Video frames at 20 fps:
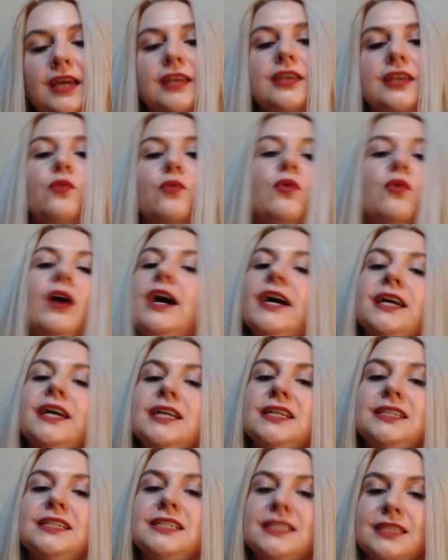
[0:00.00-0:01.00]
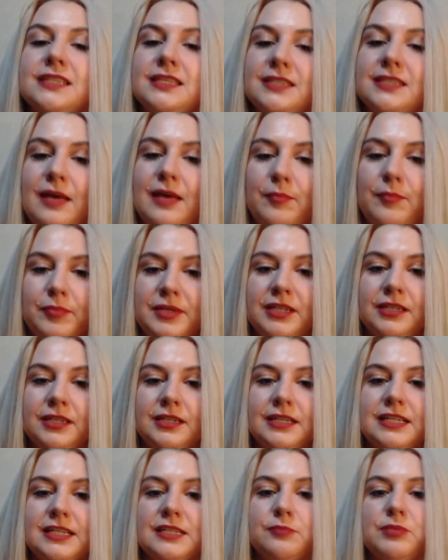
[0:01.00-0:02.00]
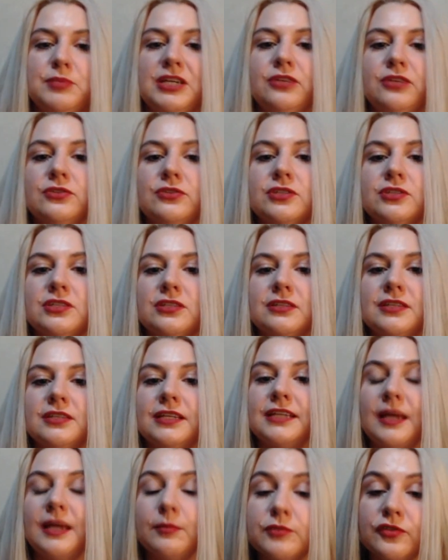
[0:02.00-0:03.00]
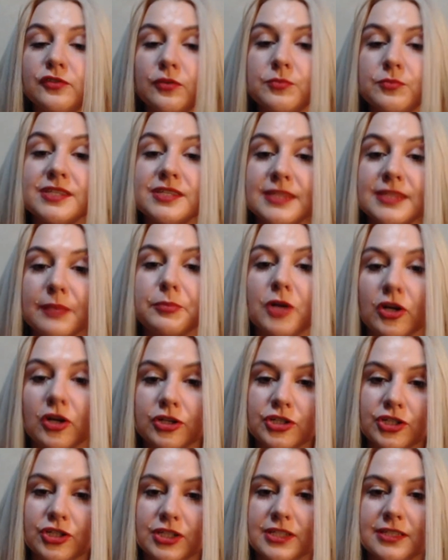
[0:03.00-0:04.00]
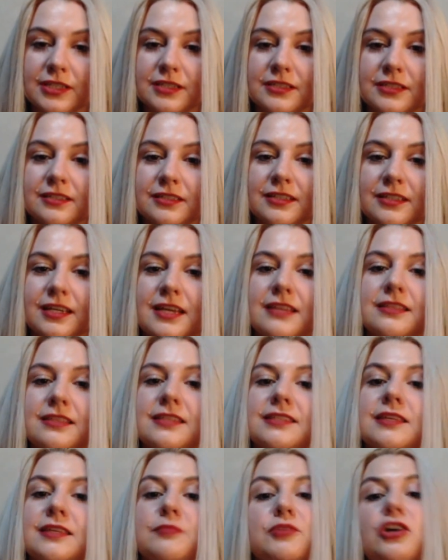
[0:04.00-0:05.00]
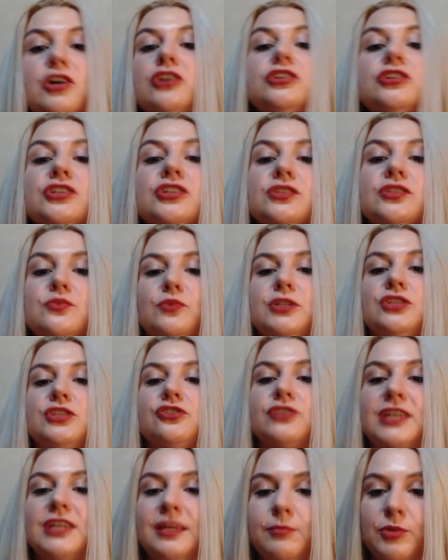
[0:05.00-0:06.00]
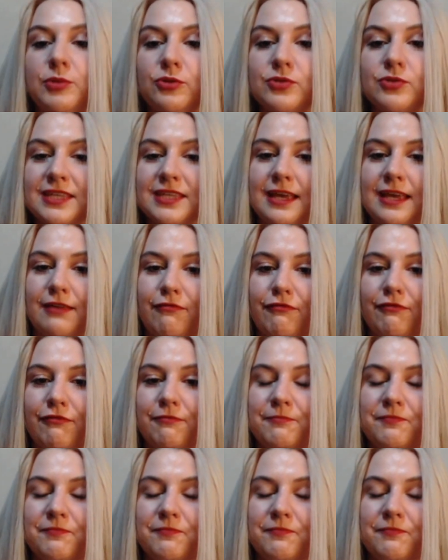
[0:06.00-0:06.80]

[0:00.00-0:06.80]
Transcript: Now, why does this happen? Is because that comes from the subconscious, and the subconscious wants to keep you safe.